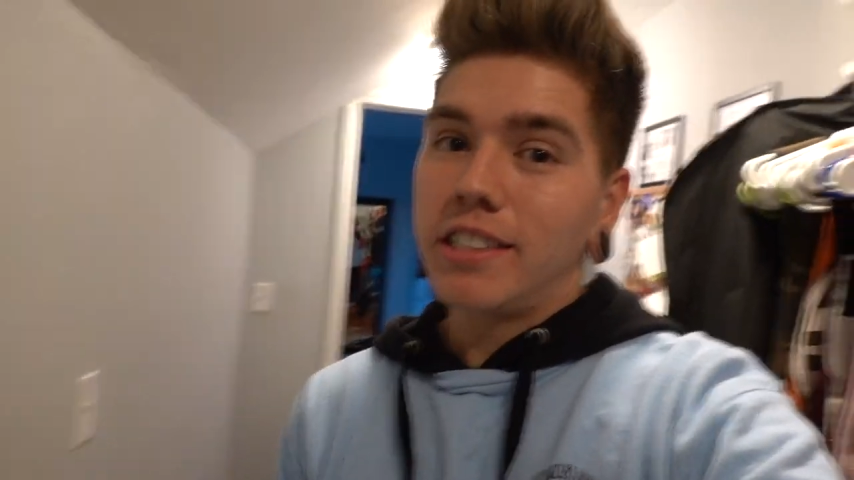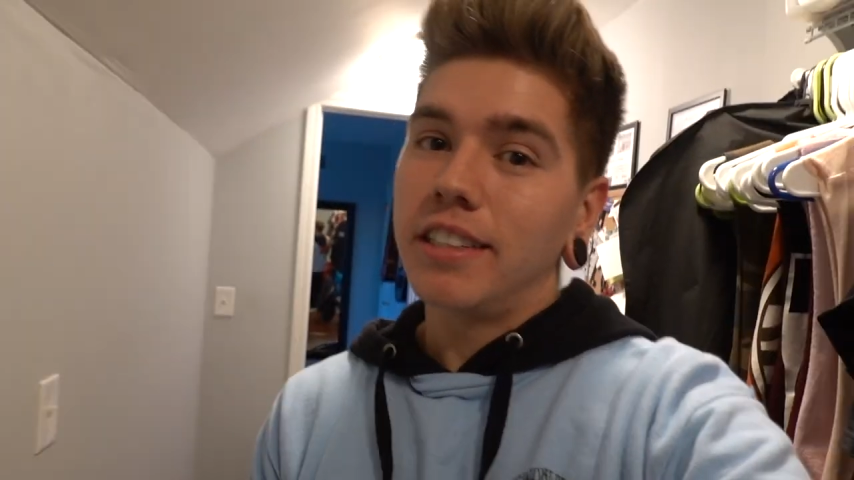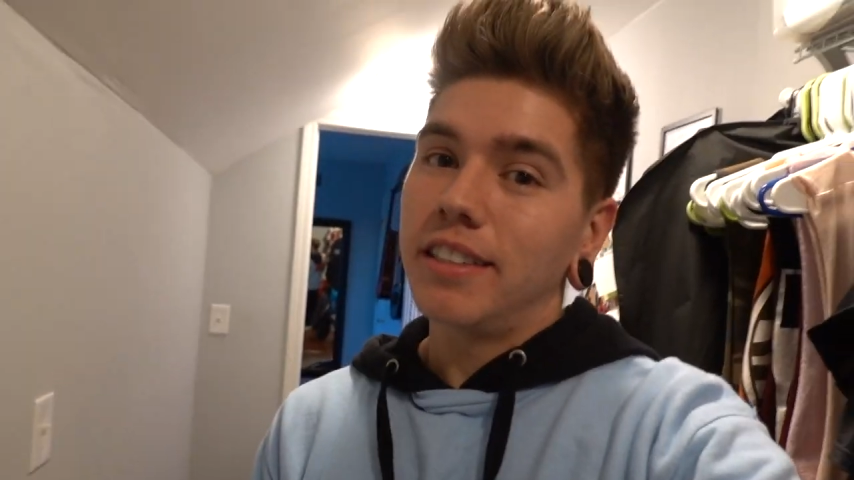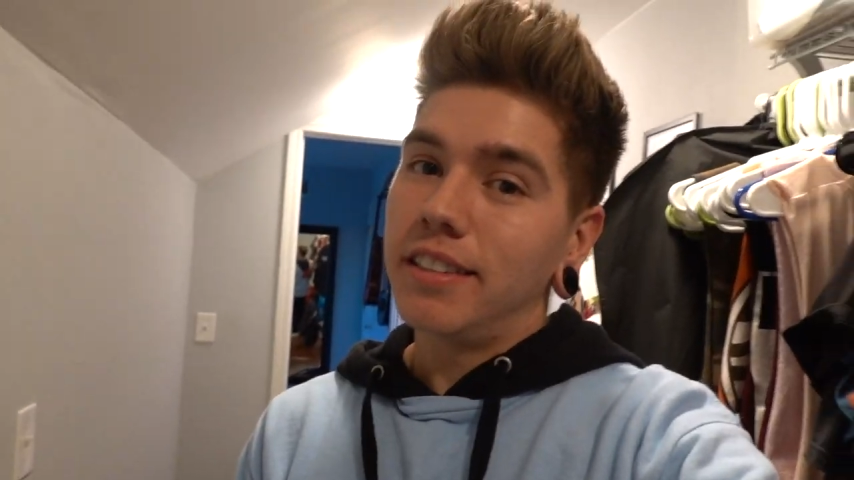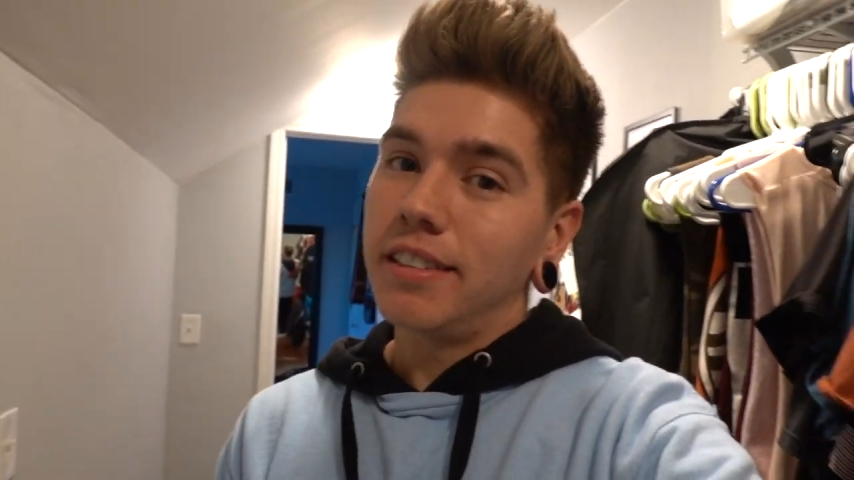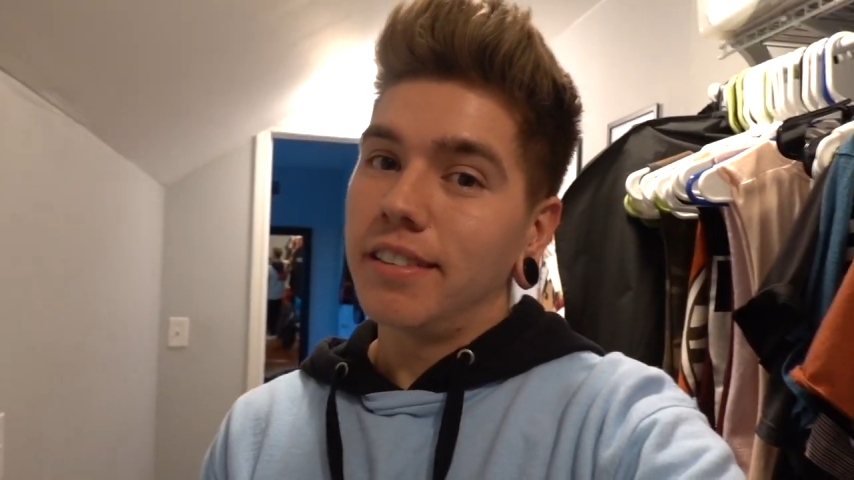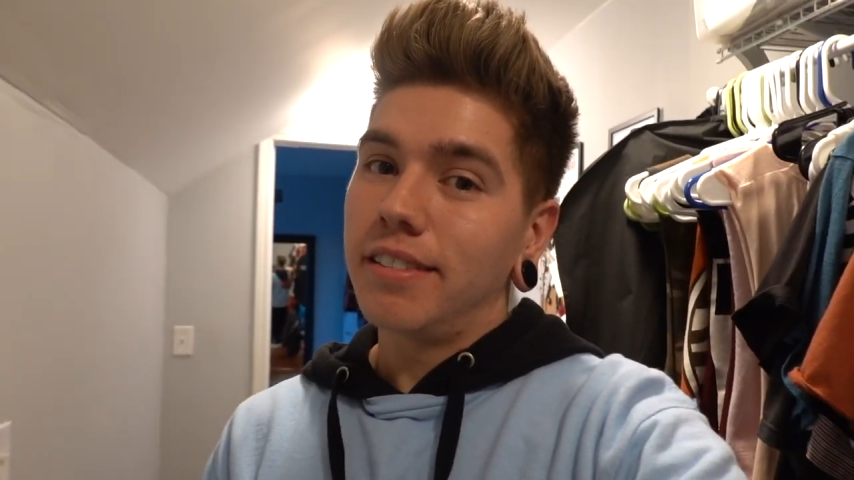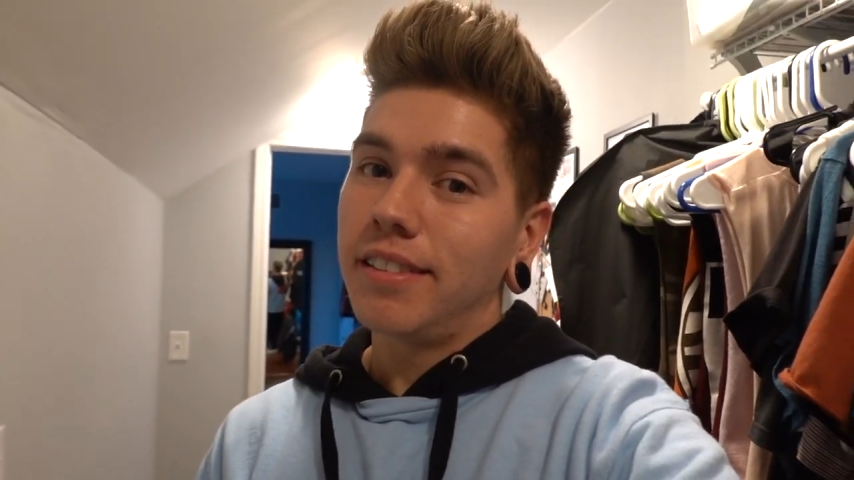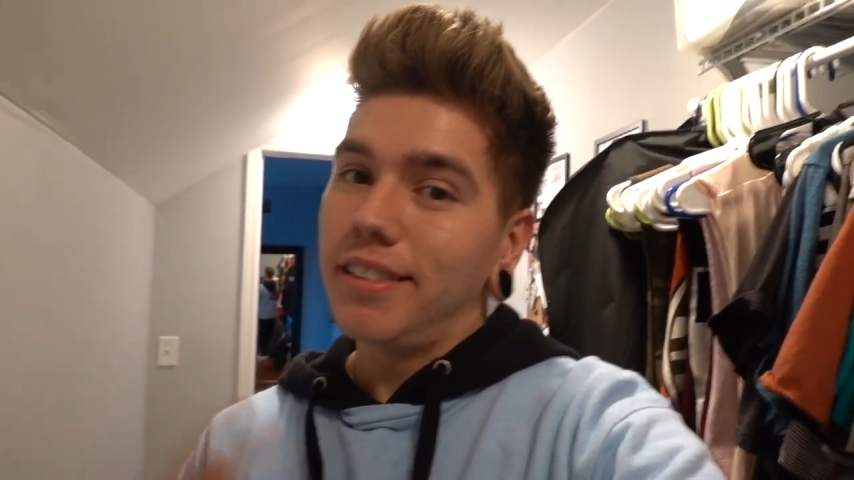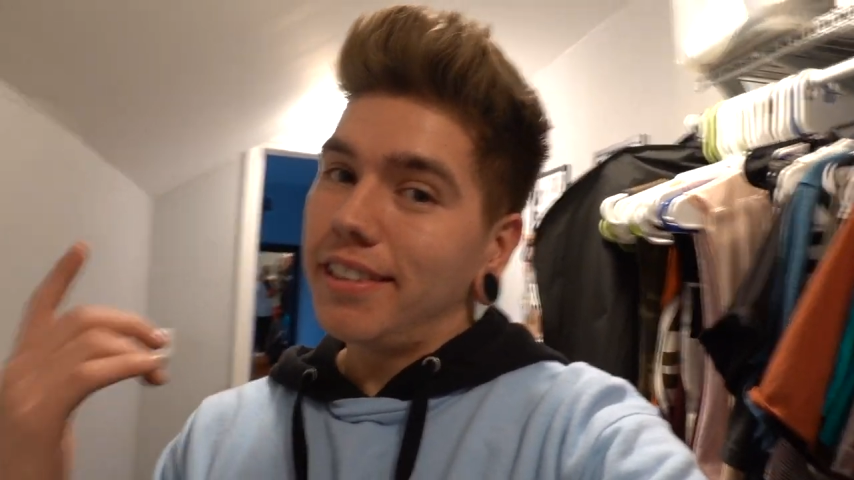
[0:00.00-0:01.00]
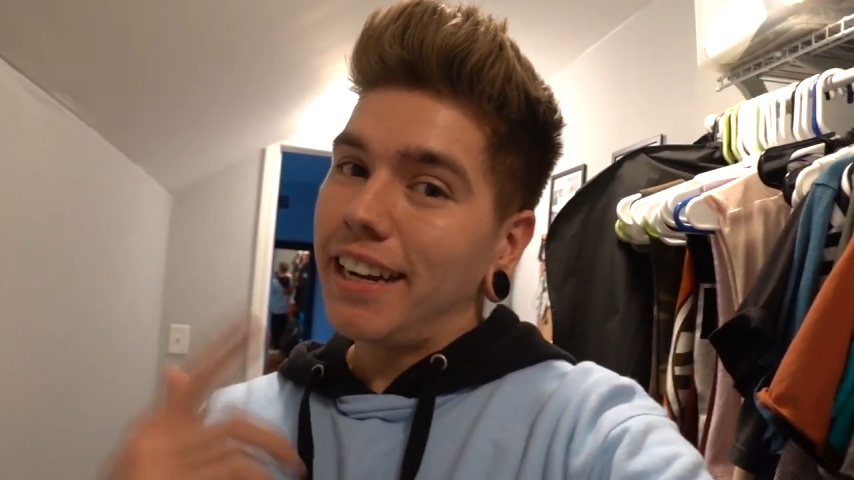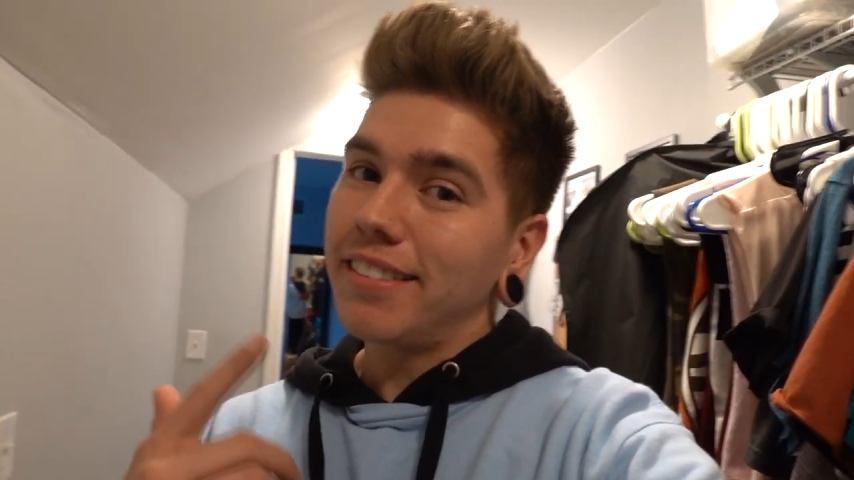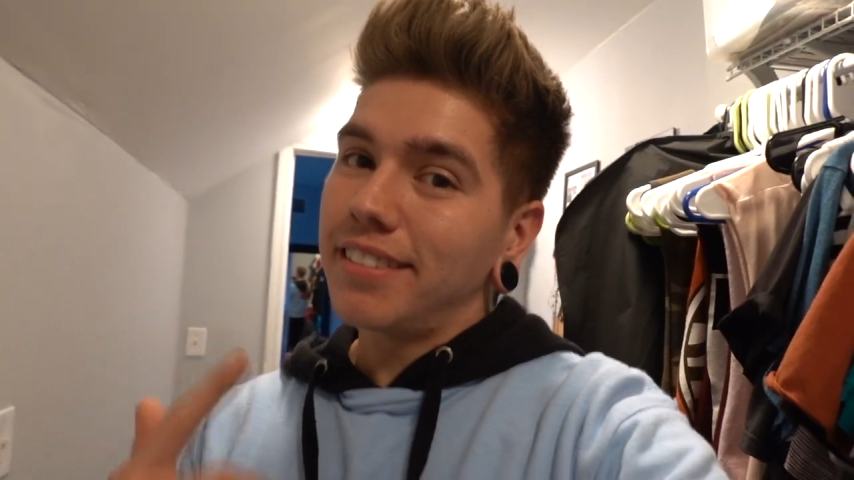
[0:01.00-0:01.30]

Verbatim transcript: you to do? You guys